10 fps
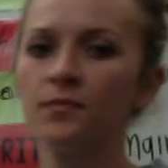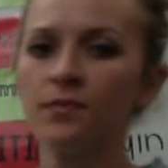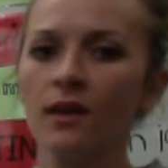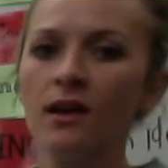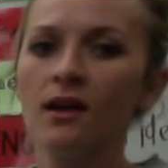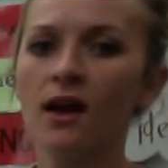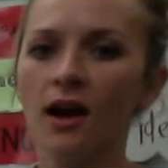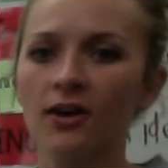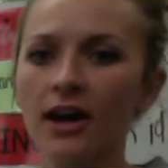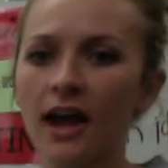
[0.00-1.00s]
push pause
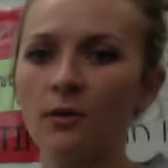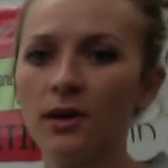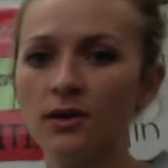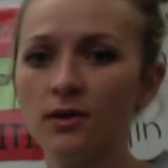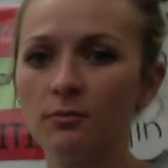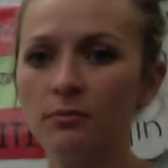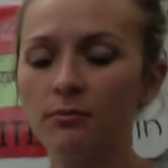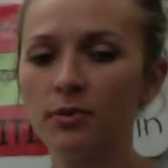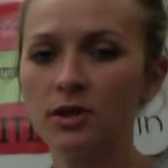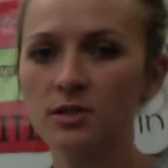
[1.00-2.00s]
and try these
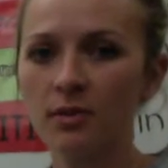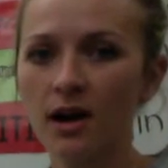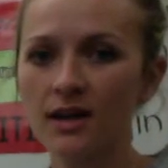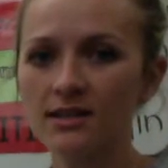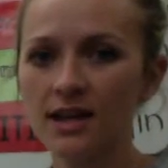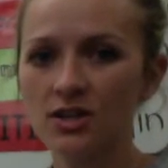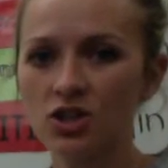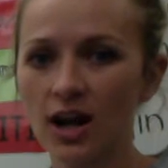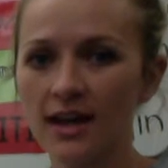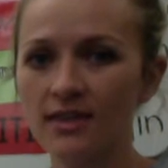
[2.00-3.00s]
sounds. The first
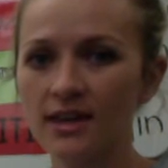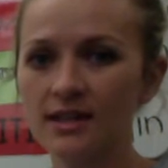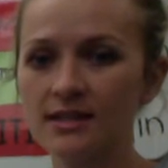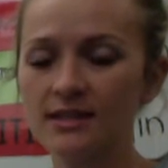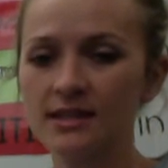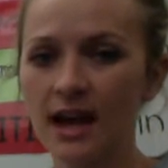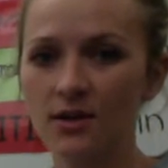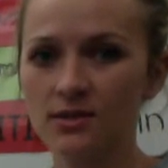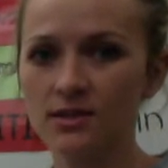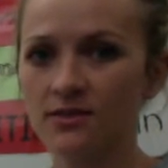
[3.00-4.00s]
one is
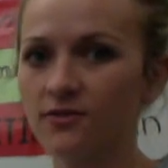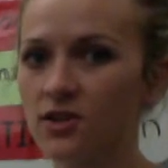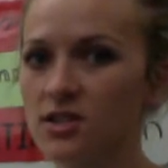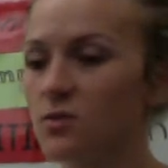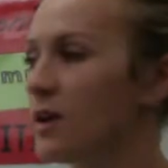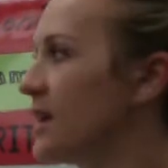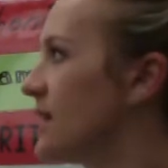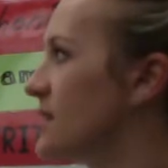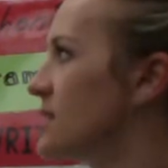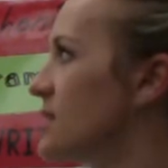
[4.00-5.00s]
soar.
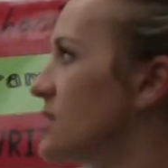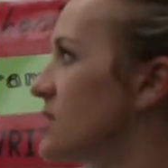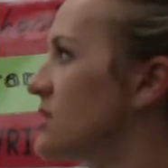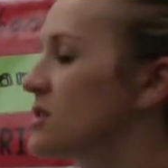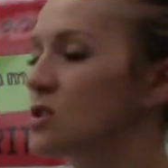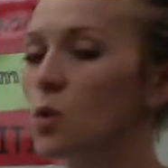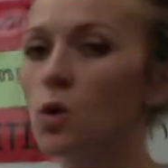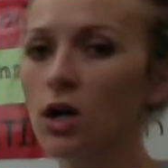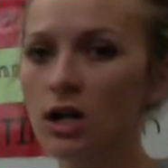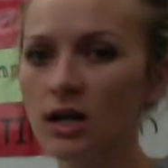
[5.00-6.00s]
The
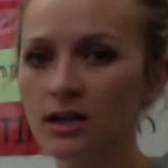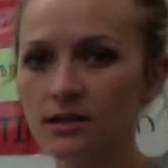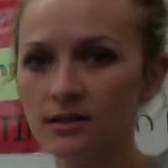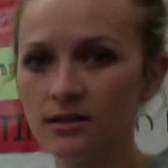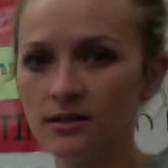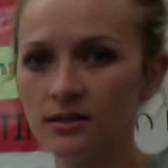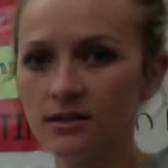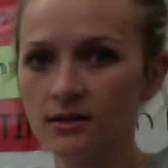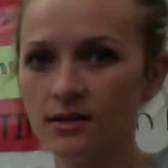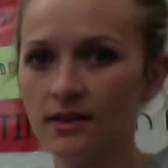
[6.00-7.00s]
second one is
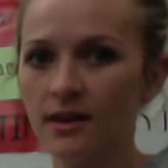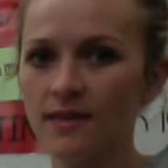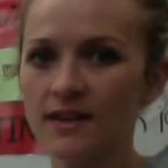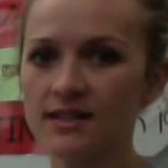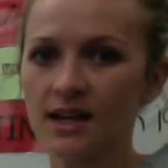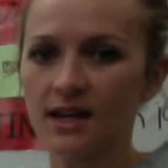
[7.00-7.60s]
learn.